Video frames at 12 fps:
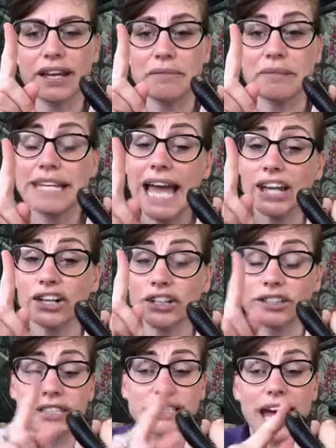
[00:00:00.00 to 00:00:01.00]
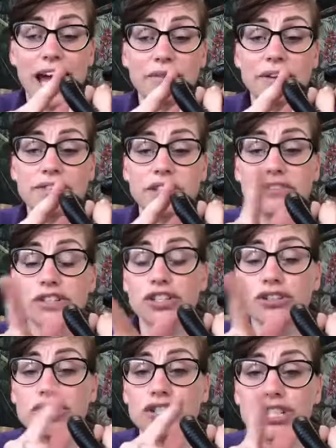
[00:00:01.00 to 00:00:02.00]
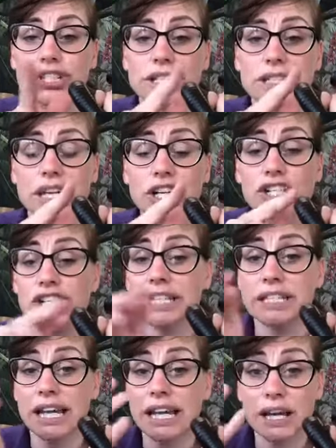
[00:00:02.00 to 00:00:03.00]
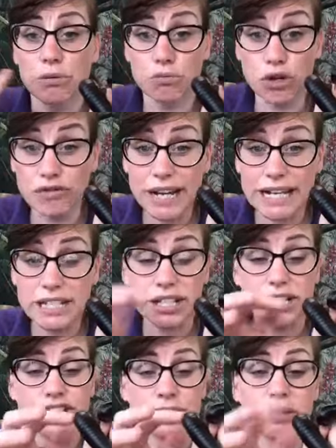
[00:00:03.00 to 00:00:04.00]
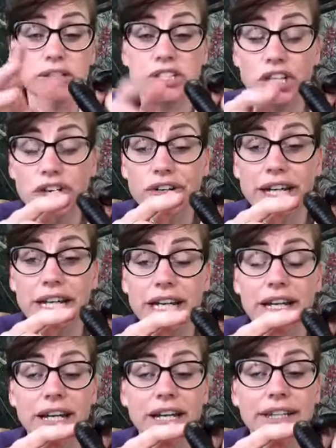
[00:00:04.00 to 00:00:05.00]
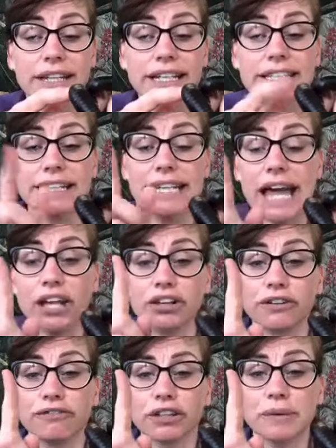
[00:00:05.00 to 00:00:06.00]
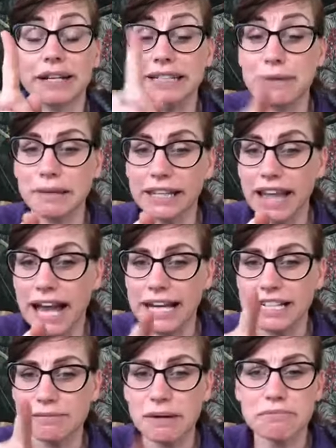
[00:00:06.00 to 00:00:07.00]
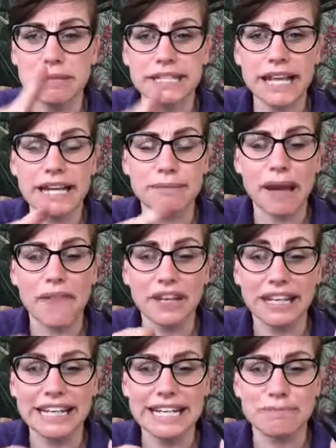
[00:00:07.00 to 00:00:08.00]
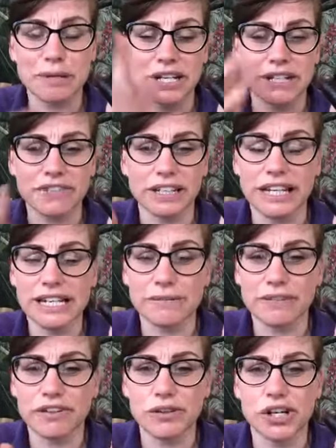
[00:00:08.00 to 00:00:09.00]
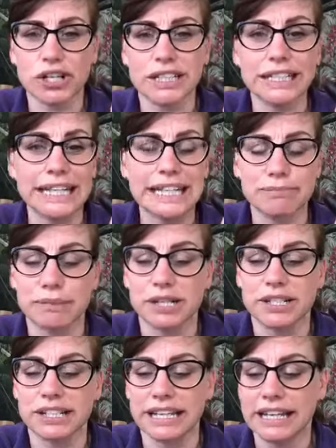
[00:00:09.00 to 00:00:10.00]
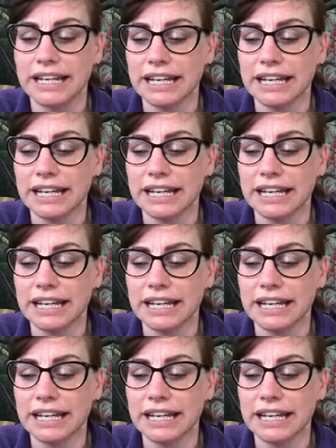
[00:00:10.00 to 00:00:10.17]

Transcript: yellow to start with. So if you touch her and she's worried, she will secrete this yellow fluid. A bit like, do you remember me saying about the ladybird? If you hold a ladybird and it